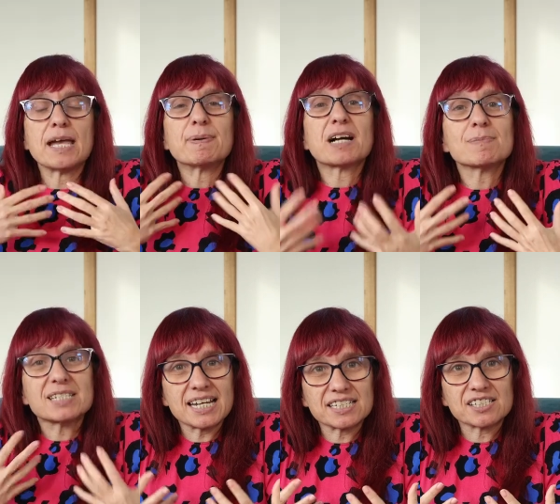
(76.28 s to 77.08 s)
It
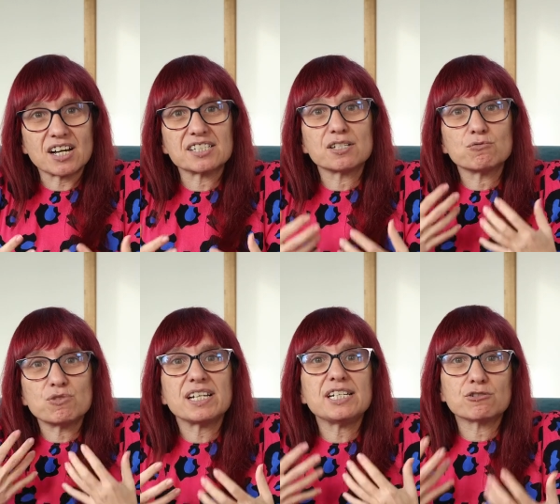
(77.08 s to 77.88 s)
becomes an exercise that
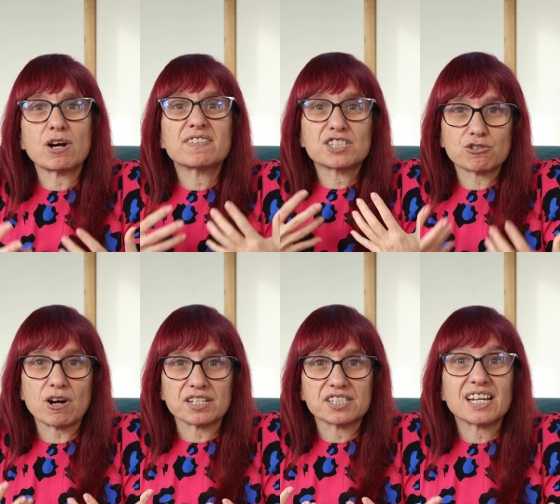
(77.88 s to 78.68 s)
really drives
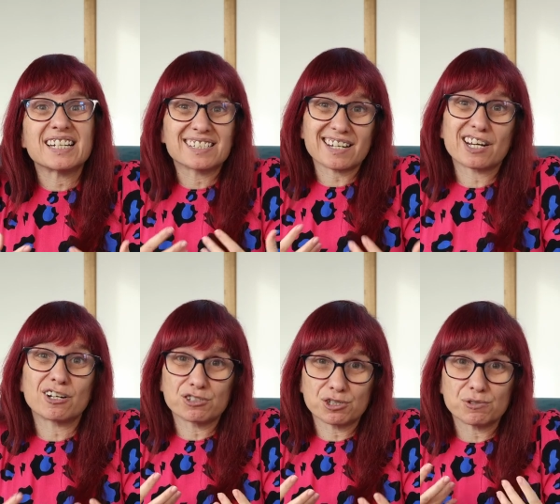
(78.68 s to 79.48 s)
trust and
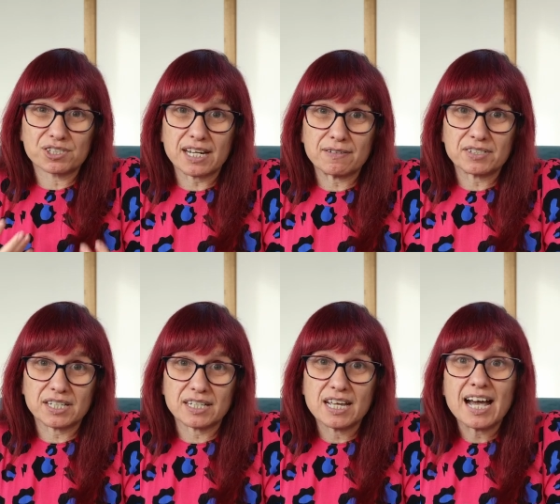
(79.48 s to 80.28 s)
psychological
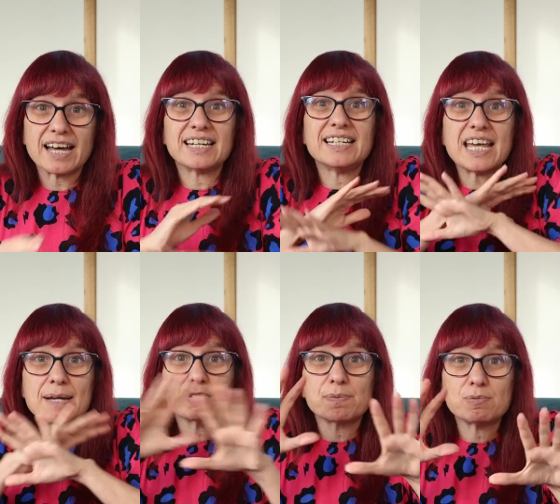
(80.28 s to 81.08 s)
safety and
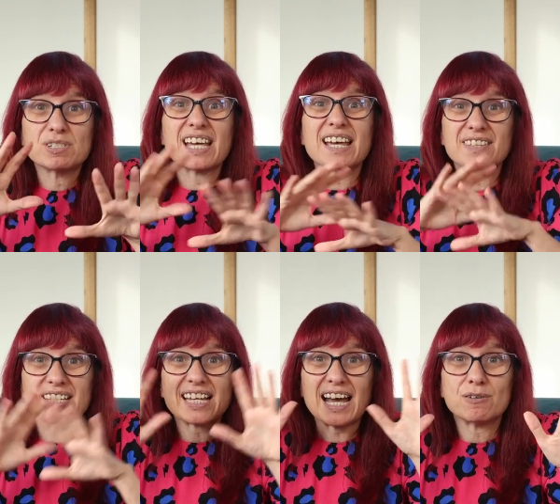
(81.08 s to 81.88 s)
enables people to get
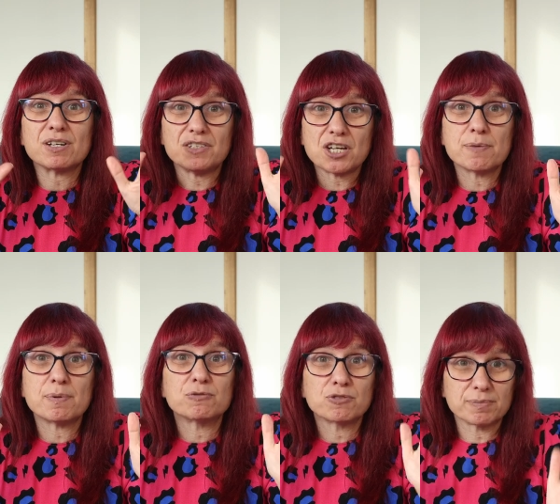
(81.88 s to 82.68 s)
things out in the
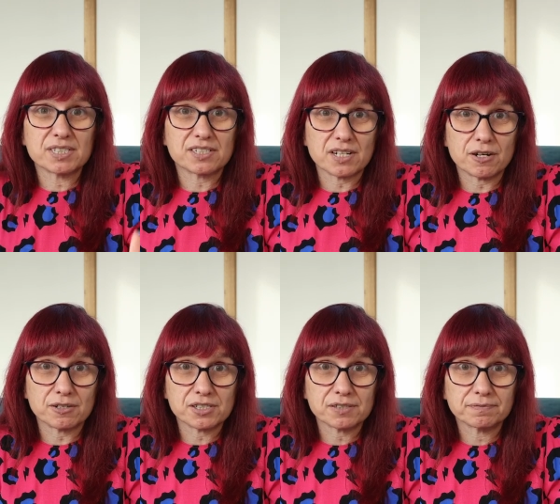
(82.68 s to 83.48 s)
open from the
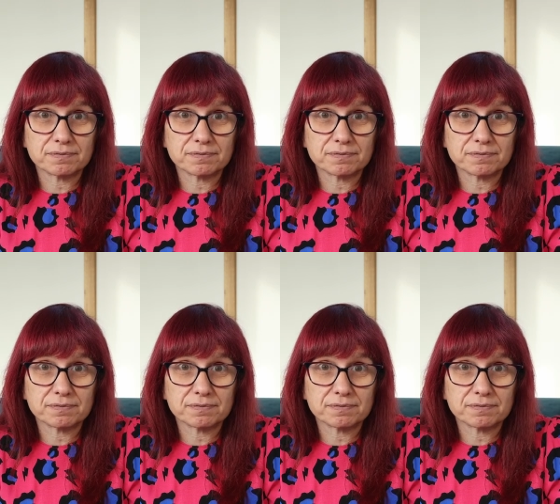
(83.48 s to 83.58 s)
start.